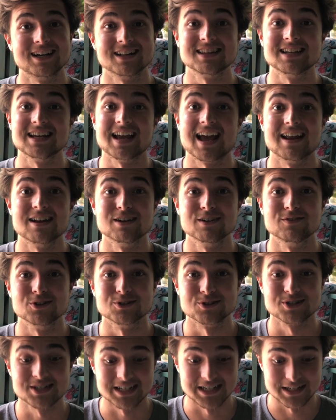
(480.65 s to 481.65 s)
at the end of
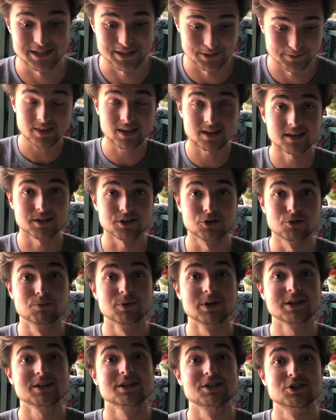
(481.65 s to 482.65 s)
your season. You
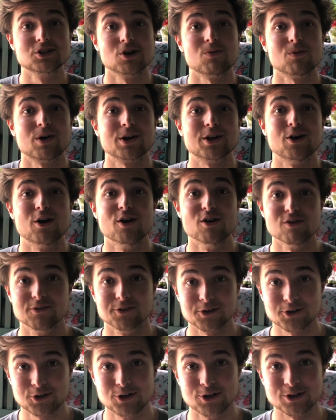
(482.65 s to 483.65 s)
really don't want to
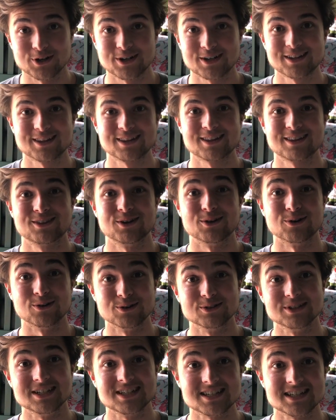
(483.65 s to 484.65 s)
overcook the
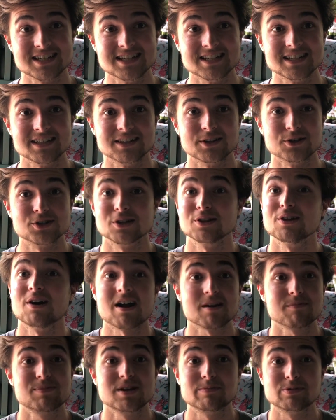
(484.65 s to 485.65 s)
early season. There's a
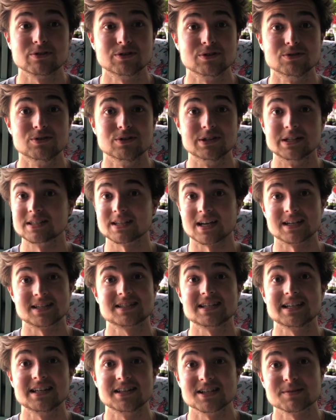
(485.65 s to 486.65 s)
lot of people who do this. I
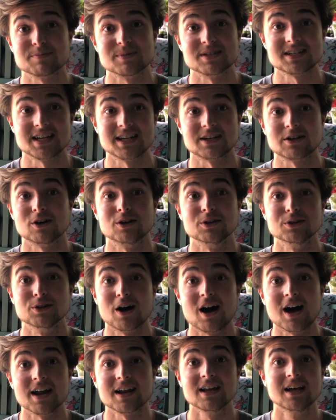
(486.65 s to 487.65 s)
see this mistake a
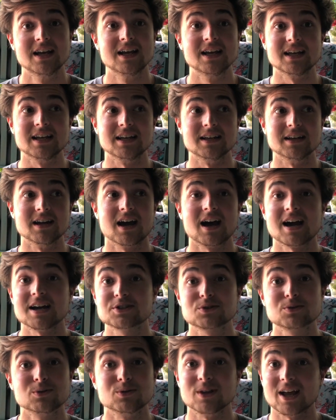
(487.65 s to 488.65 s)
lot in high
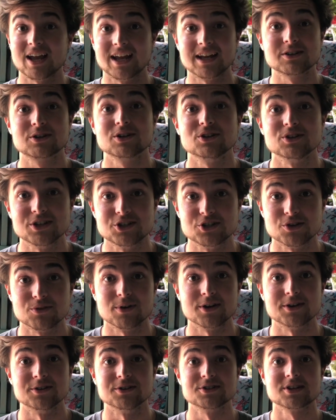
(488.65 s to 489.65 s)
school and collegiate
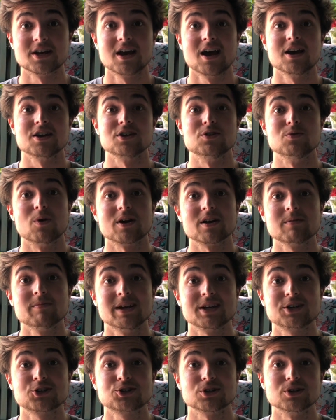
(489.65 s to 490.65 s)
runners. You want to
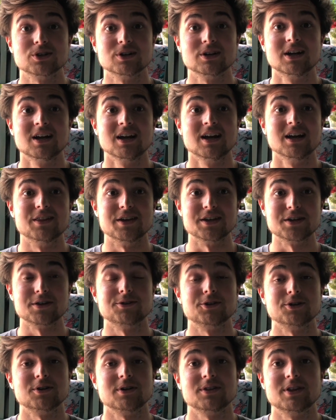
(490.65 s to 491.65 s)
make sure that
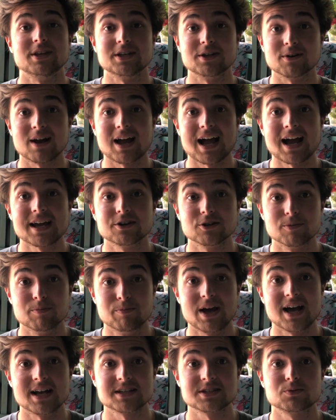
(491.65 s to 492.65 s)
you're at your
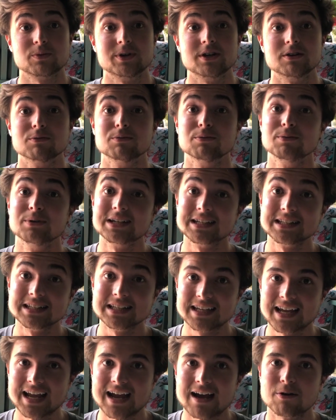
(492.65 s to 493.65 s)
best when it
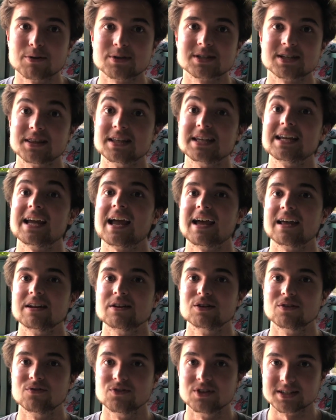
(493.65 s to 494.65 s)
really counts at the end of the